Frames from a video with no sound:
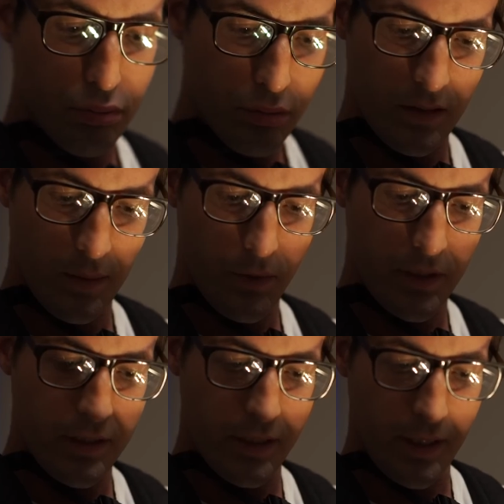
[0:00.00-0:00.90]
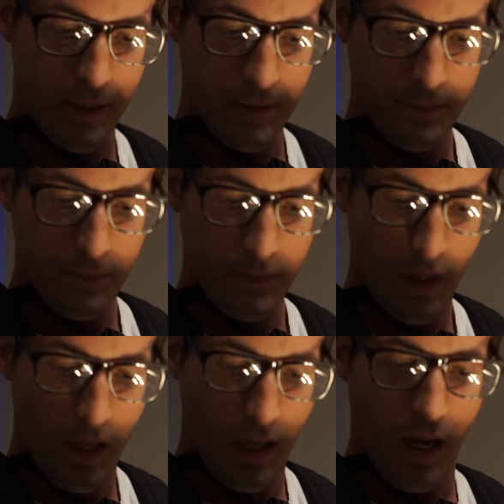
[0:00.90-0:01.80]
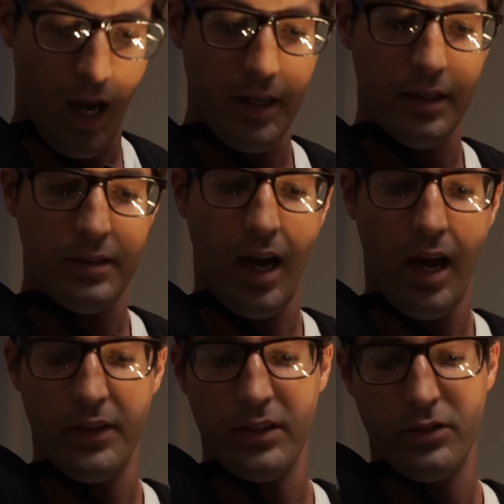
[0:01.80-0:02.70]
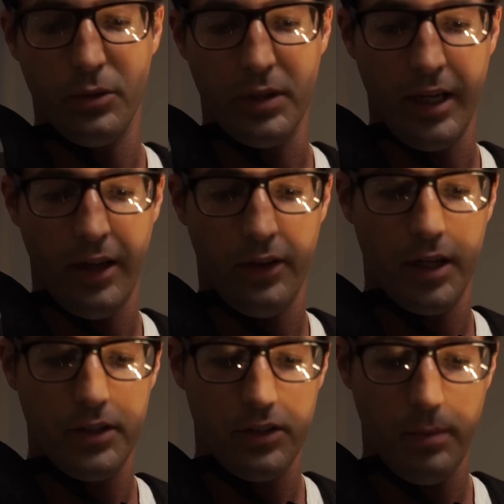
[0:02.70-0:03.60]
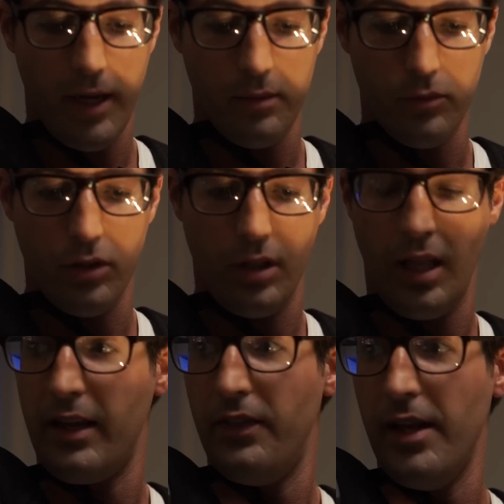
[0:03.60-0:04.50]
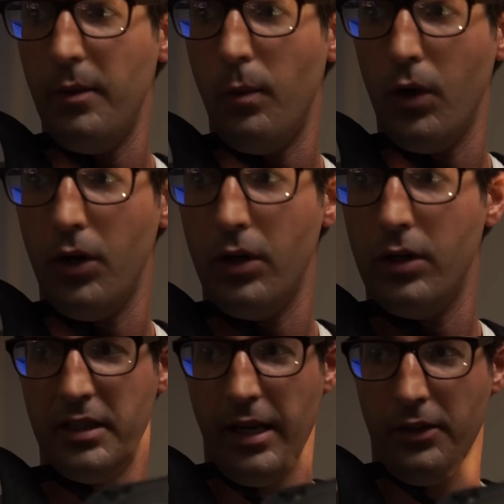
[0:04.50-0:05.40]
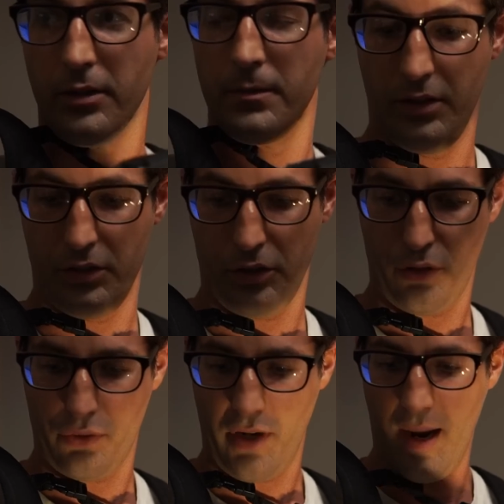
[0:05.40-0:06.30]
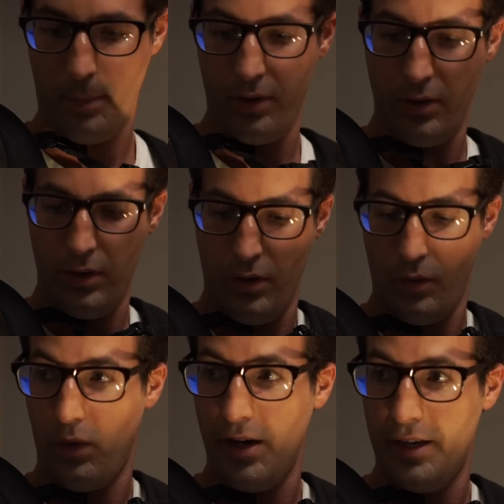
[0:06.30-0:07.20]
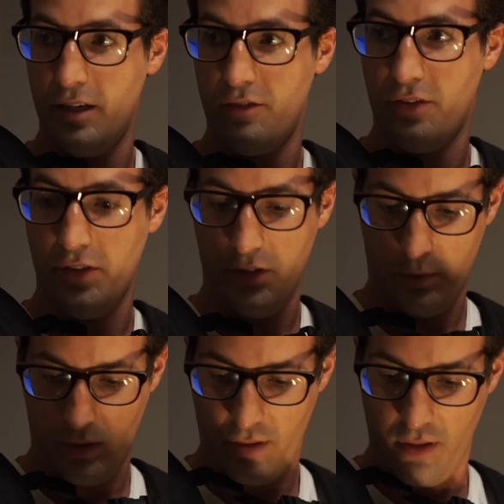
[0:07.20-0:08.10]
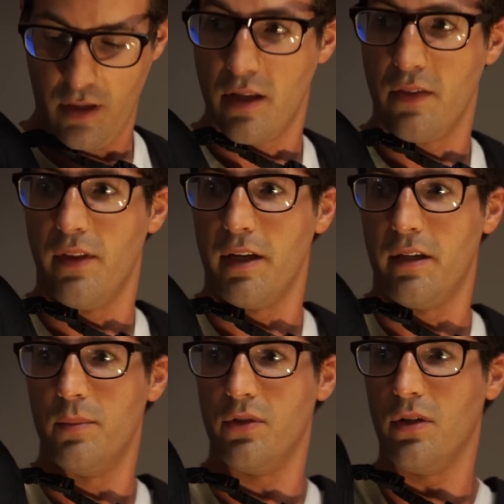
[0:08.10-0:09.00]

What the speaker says: somewhere in there, I didn't tie these two together. I just made them look like they were together. There's a strap right here for this one that comes